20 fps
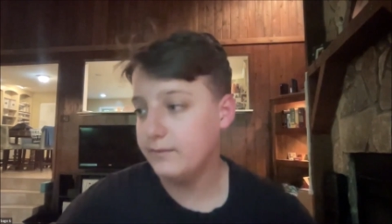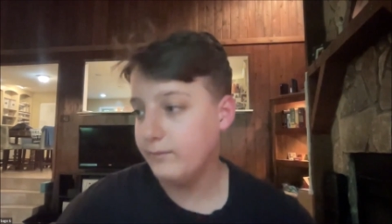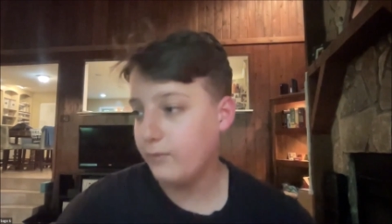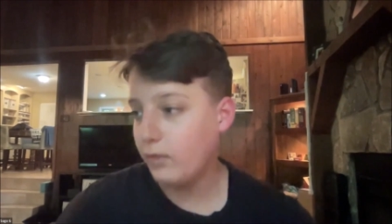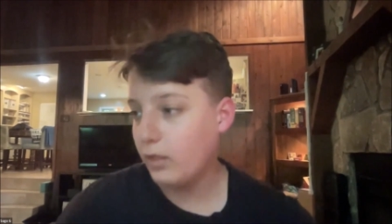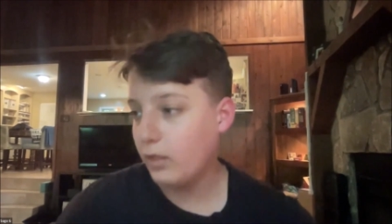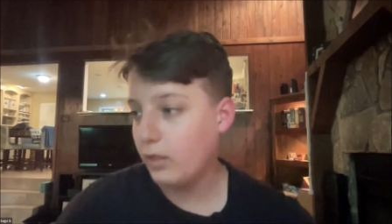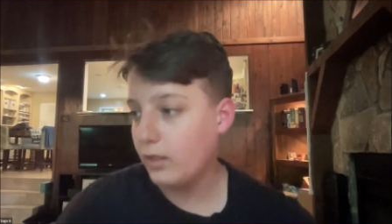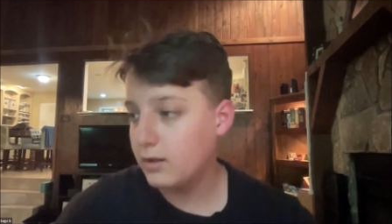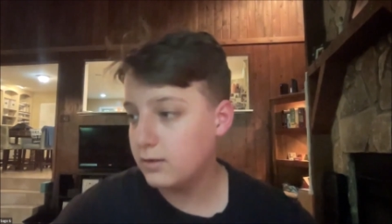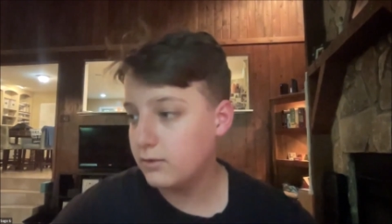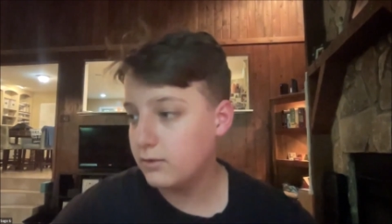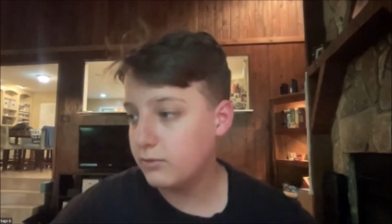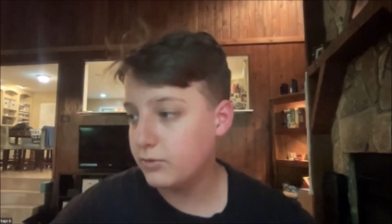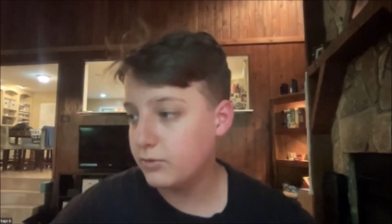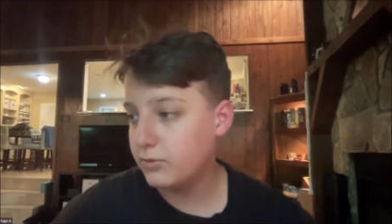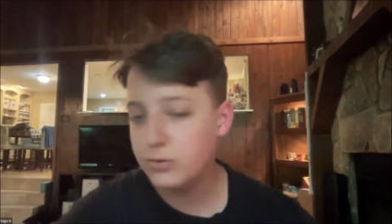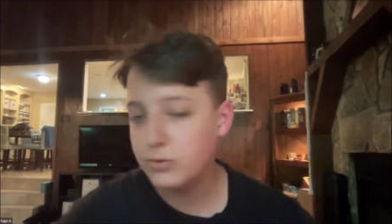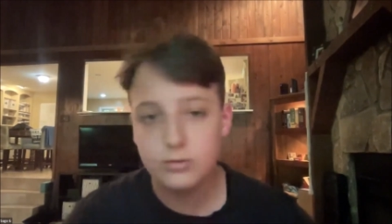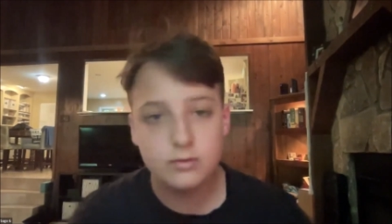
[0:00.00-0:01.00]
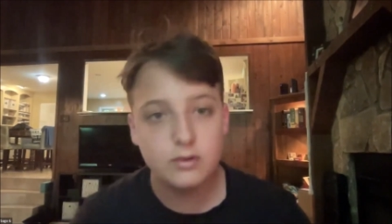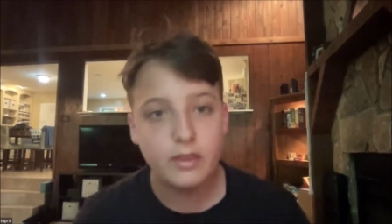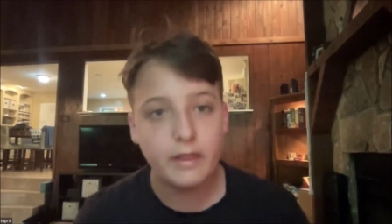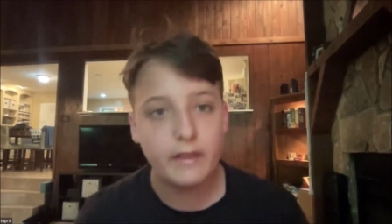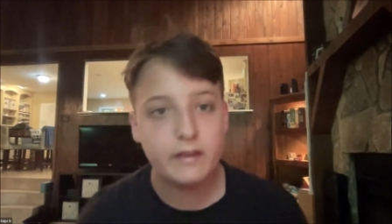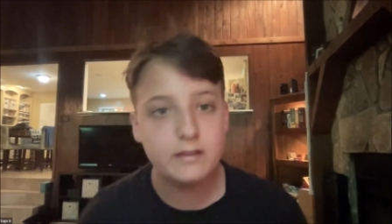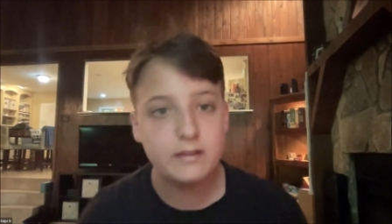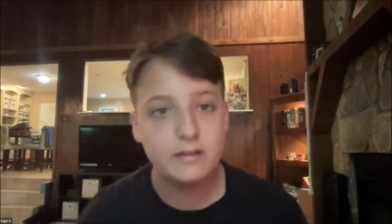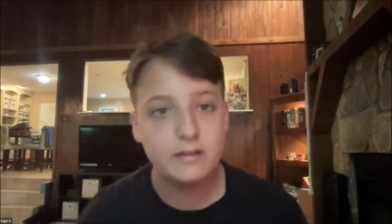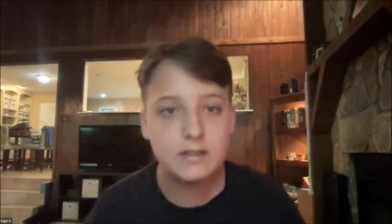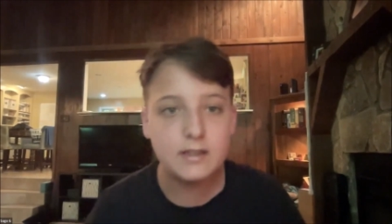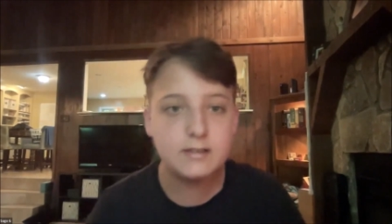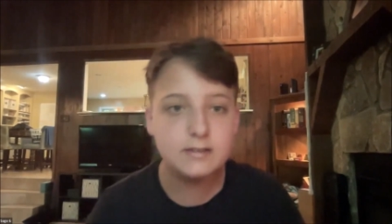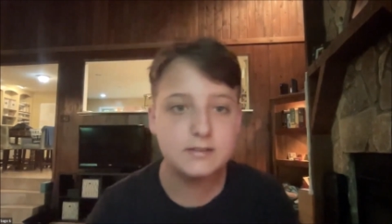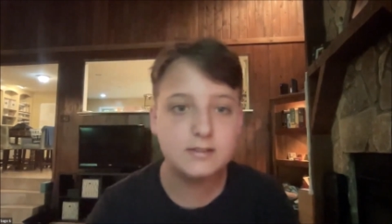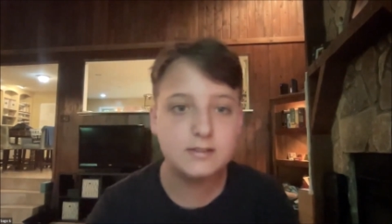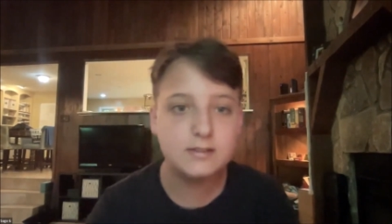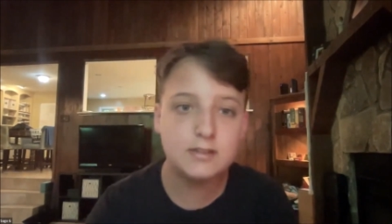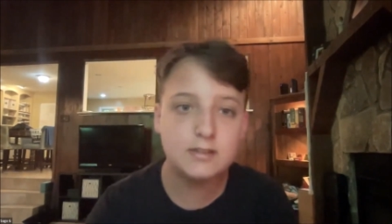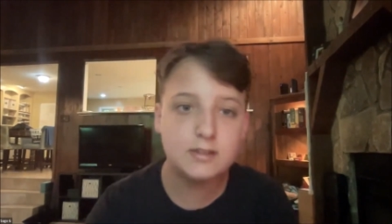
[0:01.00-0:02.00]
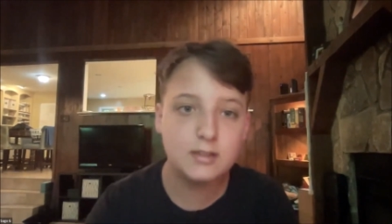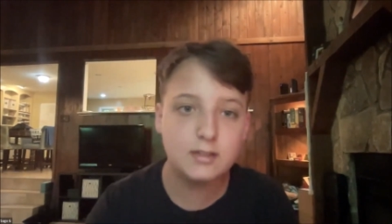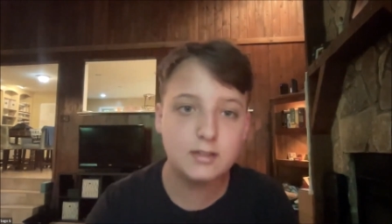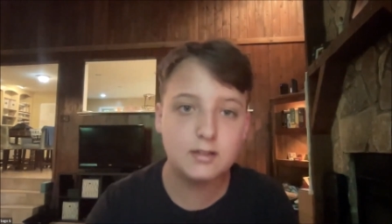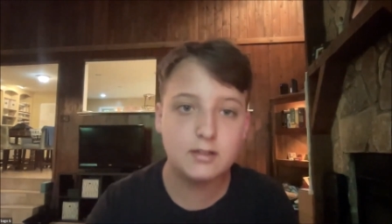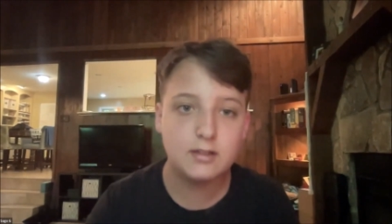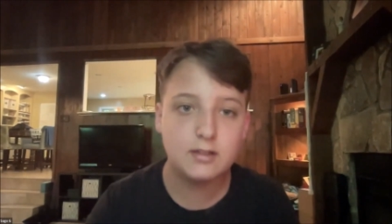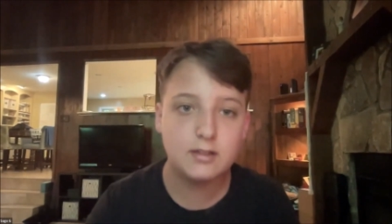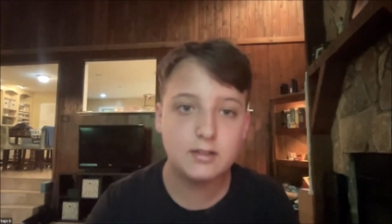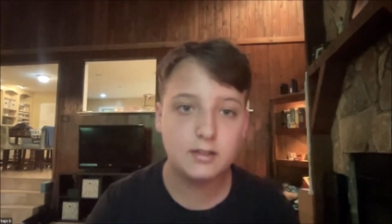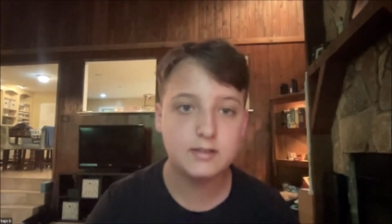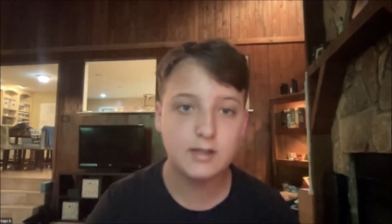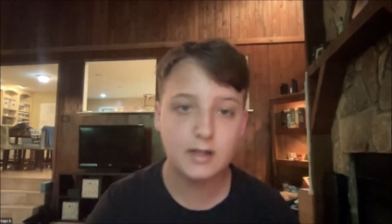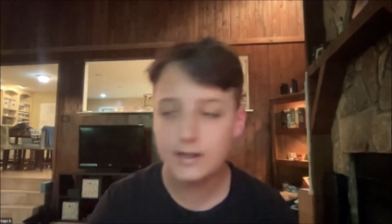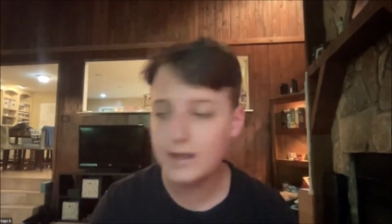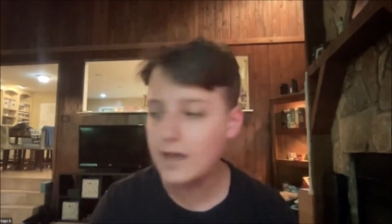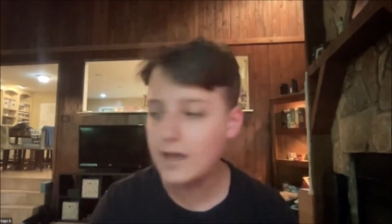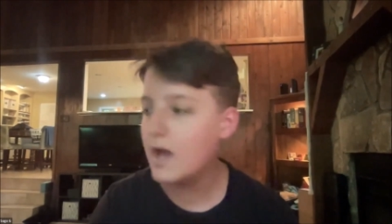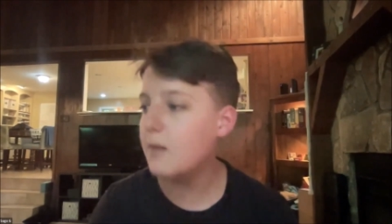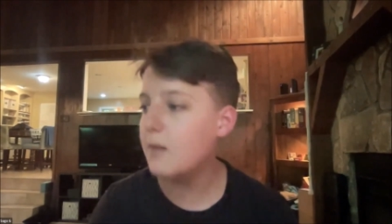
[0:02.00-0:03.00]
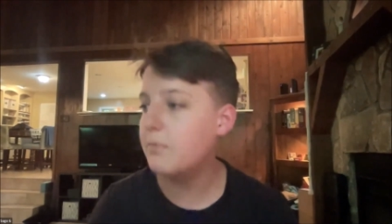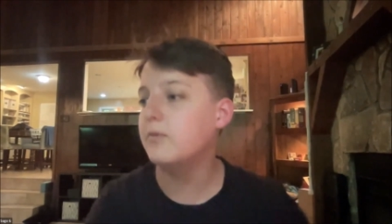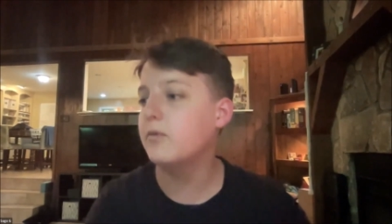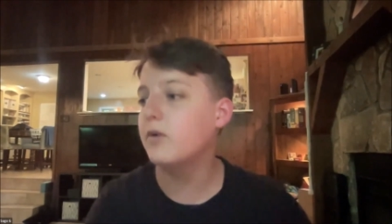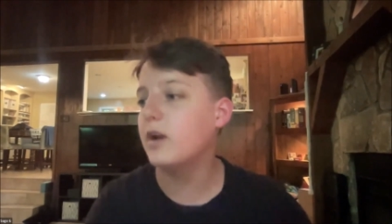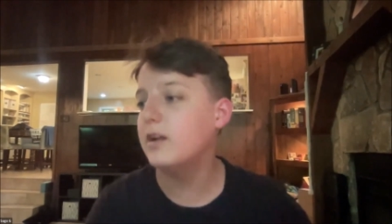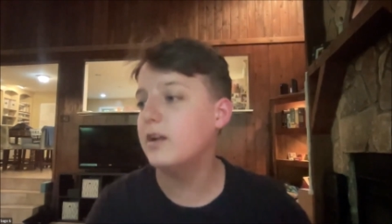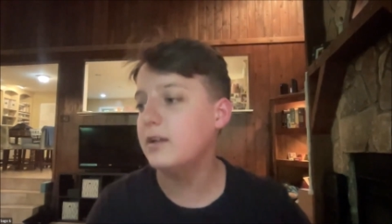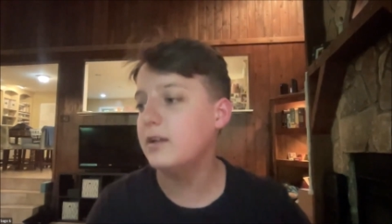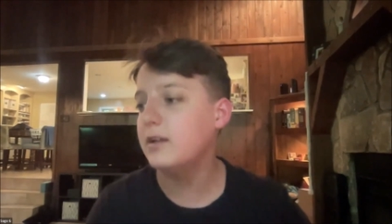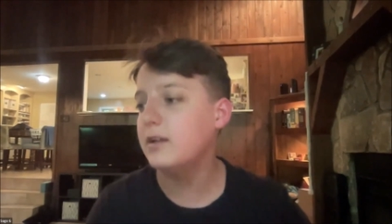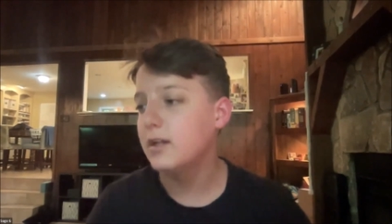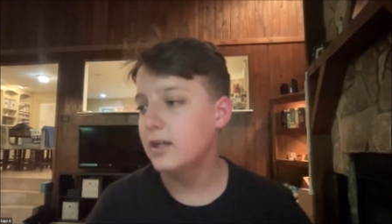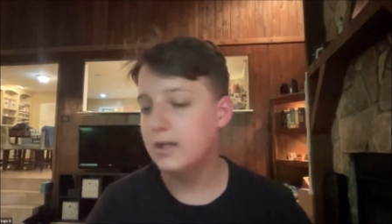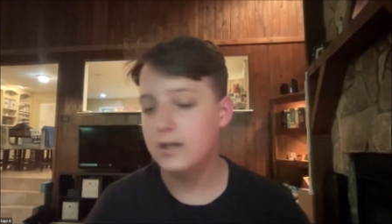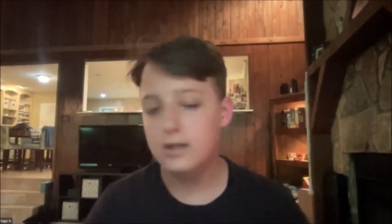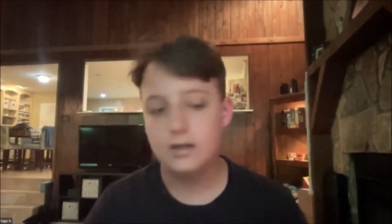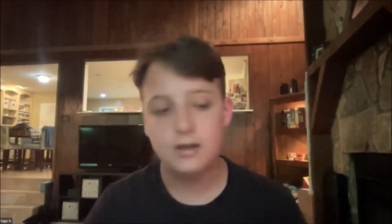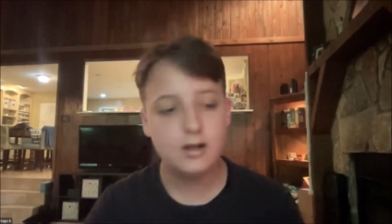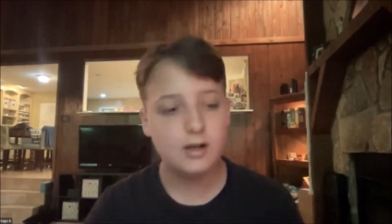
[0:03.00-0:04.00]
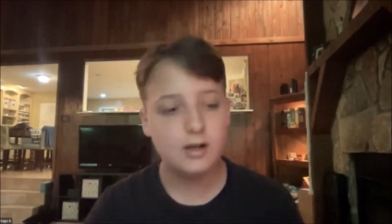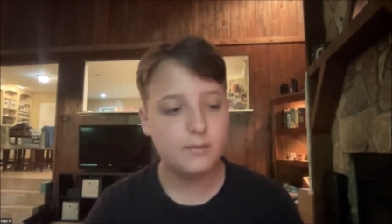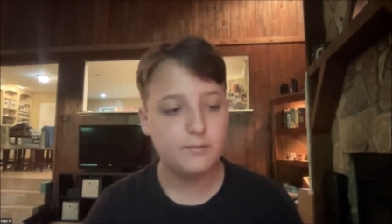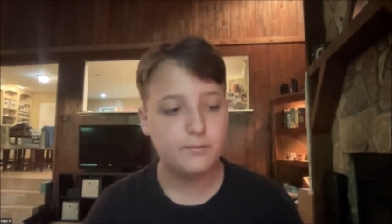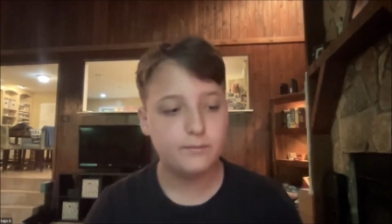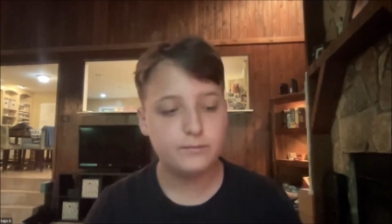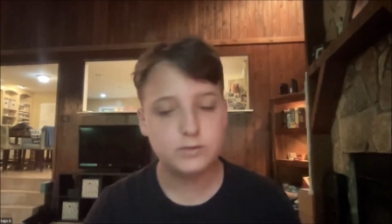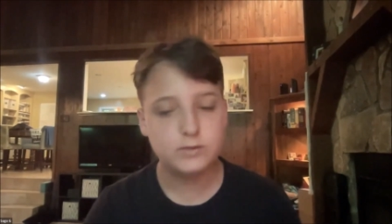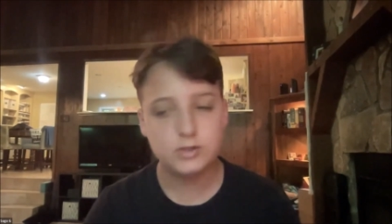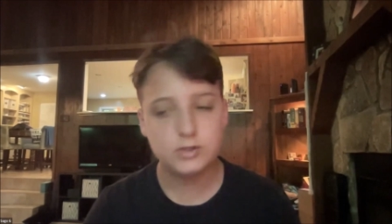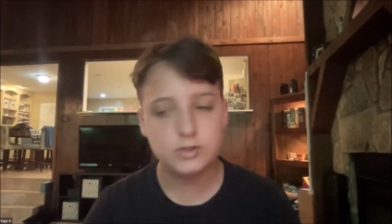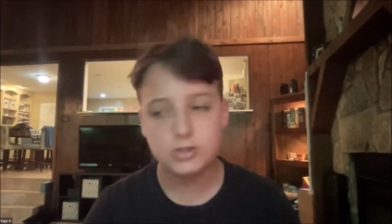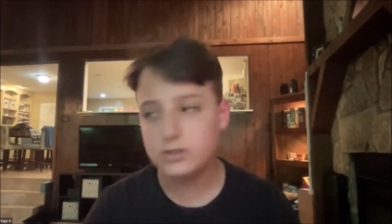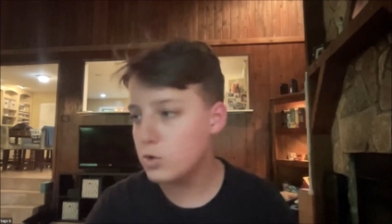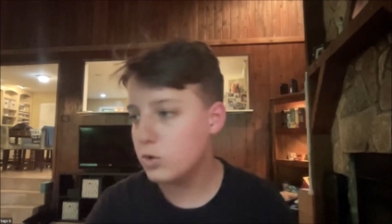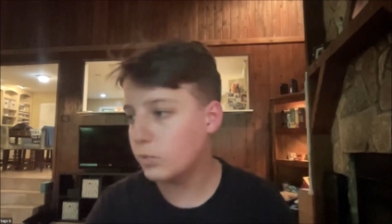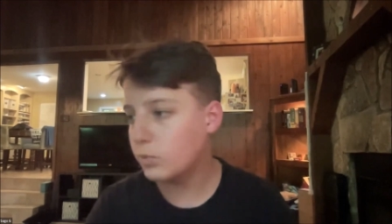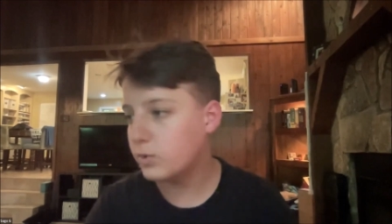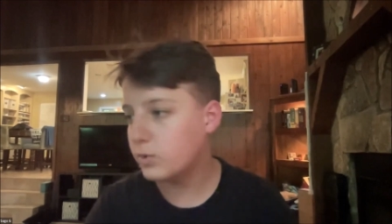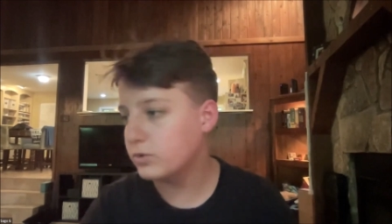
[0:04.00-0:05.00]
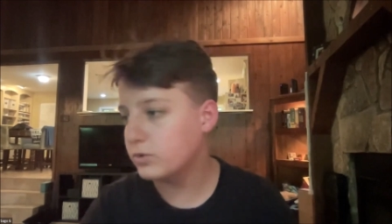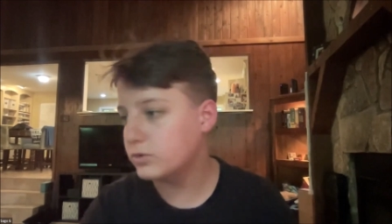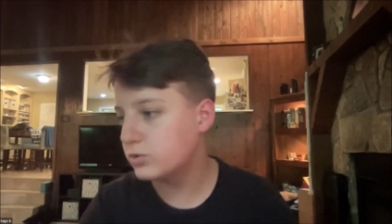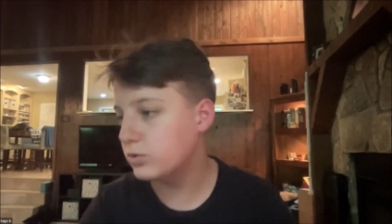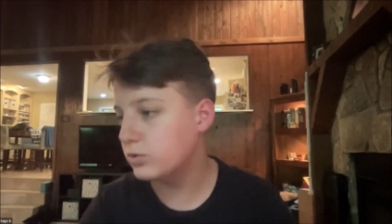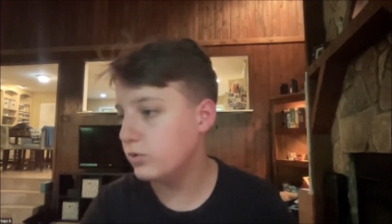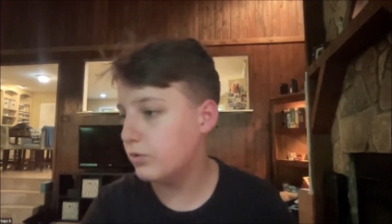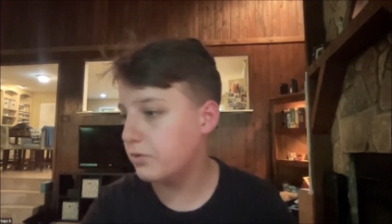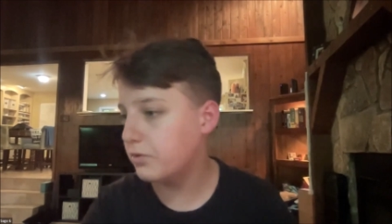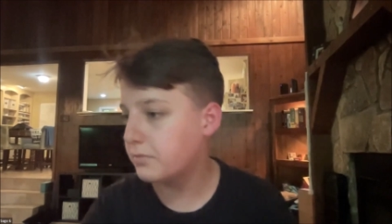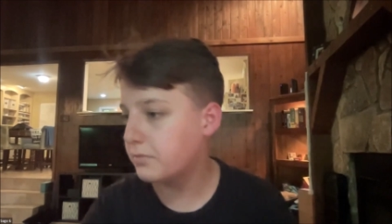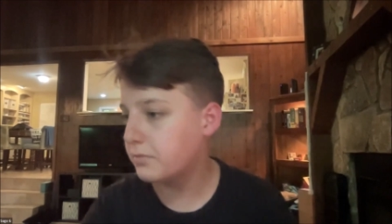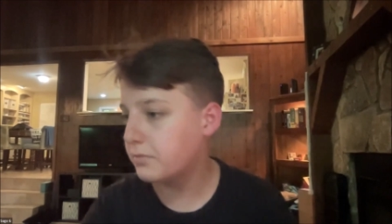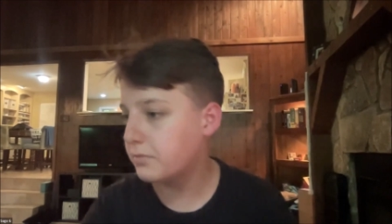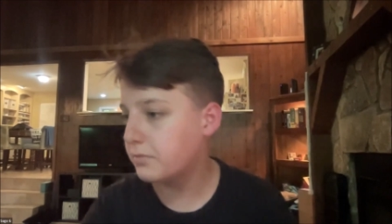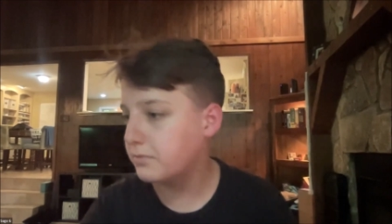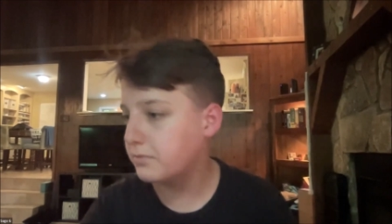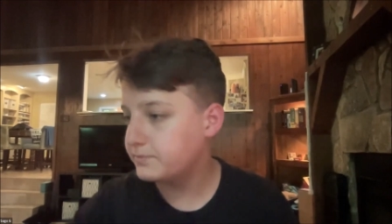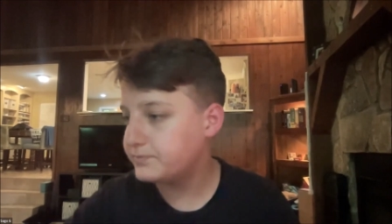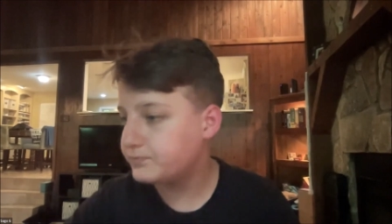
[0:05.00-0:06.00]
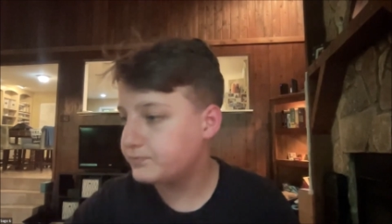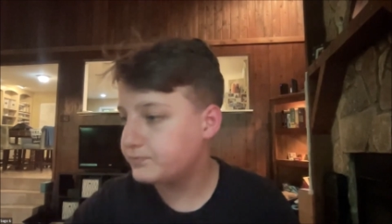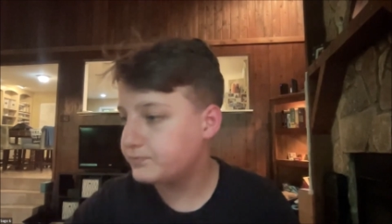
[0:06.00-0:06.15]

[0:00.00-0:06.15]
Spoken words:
But for things like this, it's got to happen, right? To know the real truth.